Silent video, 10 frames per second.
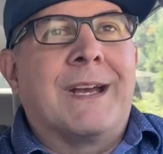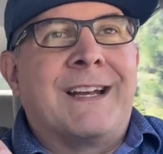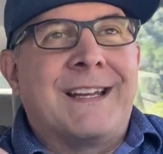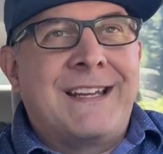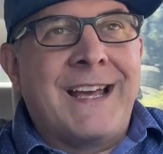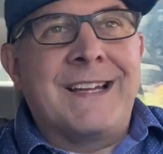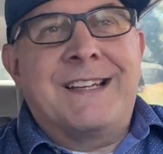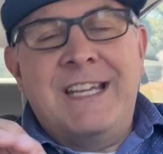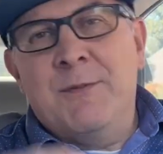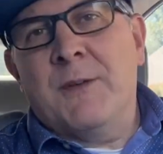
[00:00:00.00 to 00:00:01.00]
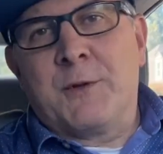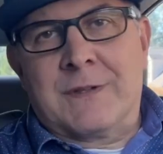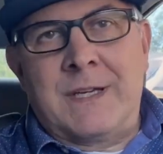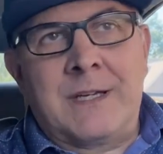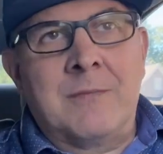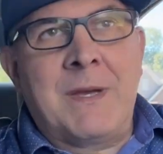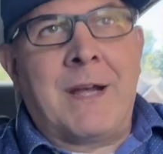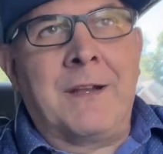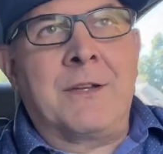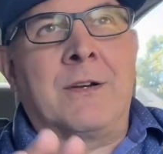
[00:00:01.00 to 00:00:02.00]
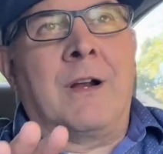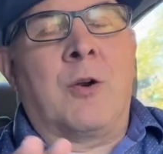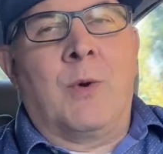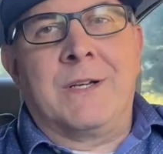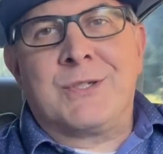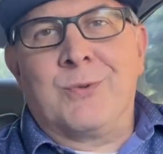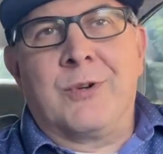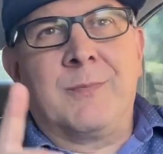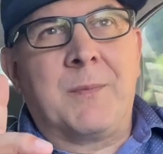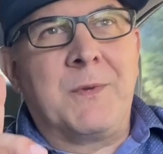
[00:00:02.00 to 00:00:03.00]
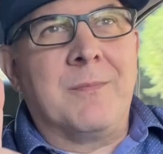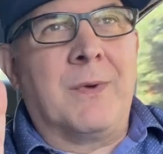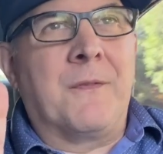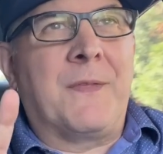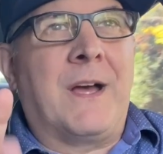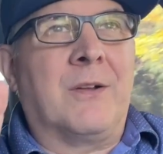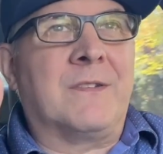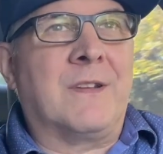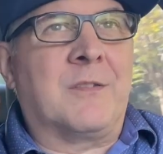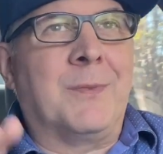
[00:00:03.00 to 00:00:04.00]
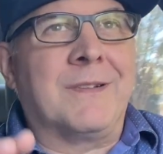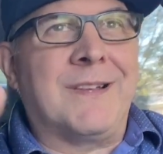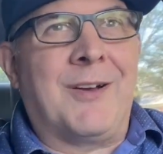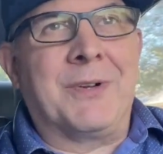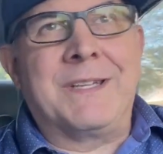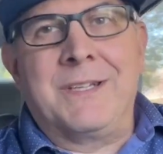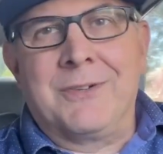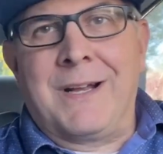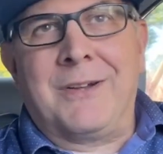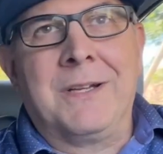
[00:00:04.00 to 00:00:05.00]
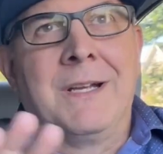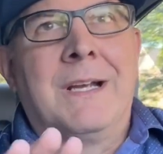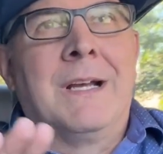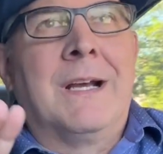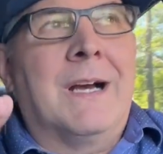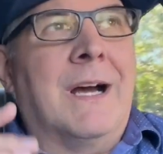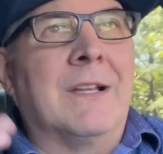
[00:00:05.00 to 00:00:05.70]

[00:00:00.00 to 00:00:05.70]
And again, even if you're thinking about it, you're not quite sure, you might be a month out, 6 months out, a year out. I